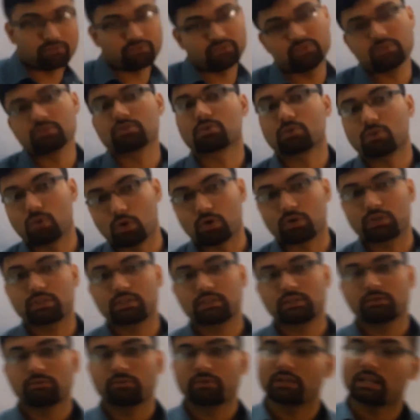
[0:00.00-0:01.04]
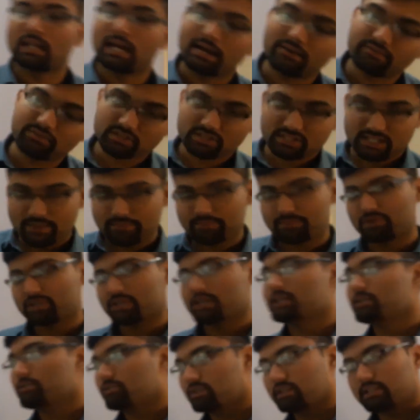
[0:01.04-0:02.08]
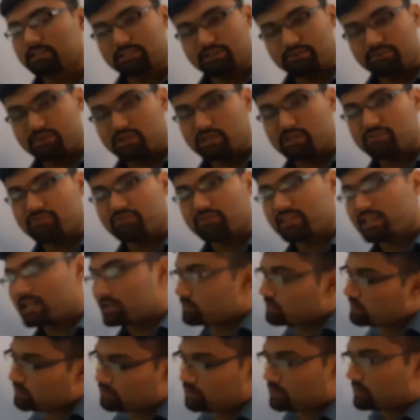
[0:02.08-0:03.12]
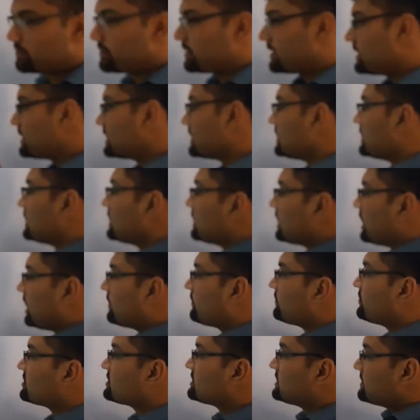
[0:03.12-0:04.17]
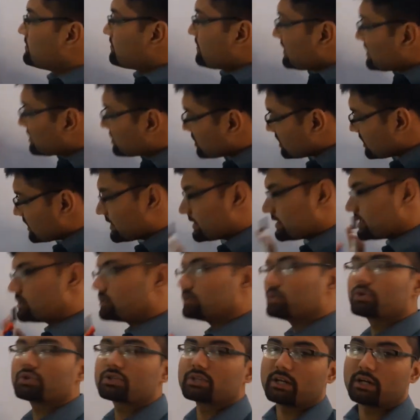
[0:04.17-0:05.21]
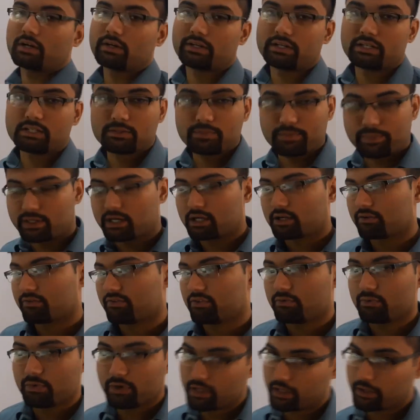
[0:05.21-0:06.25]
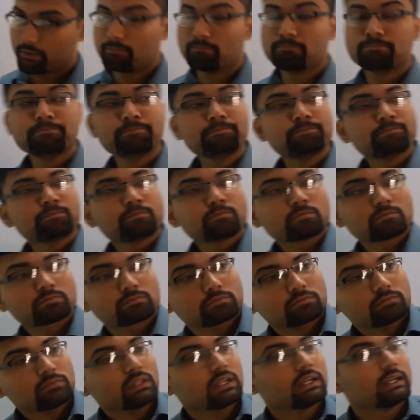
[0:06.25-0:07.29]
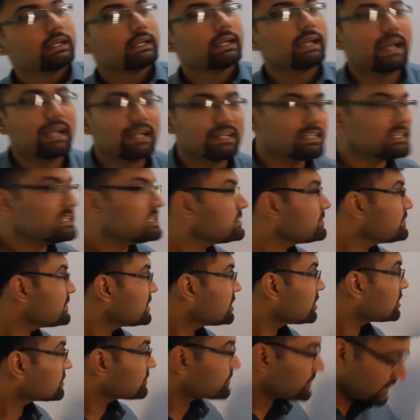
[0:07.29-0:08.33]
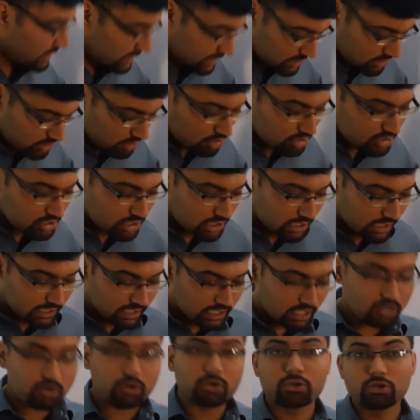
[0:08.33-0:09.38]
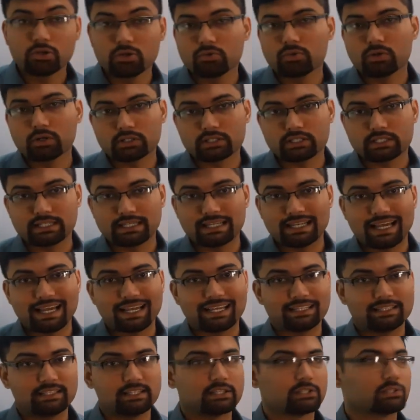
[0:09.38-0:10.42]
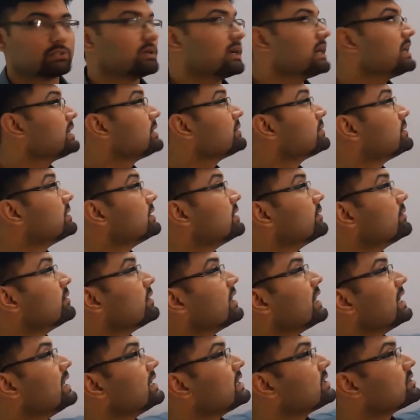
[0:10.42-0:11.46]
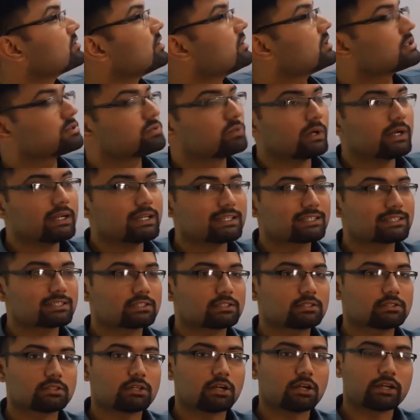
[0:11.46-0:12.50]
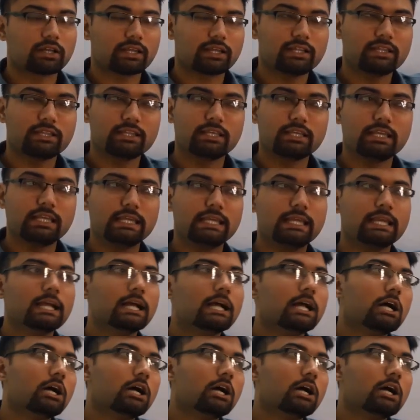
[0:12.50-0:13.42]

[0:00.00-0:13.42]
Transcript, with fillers: of this course. We'll have a separate introductory video for that, which will be obviously mentioned in the course contents part of the video. And this is because we, it goes in our university like this, right? Uh, electronics 1 is taught in the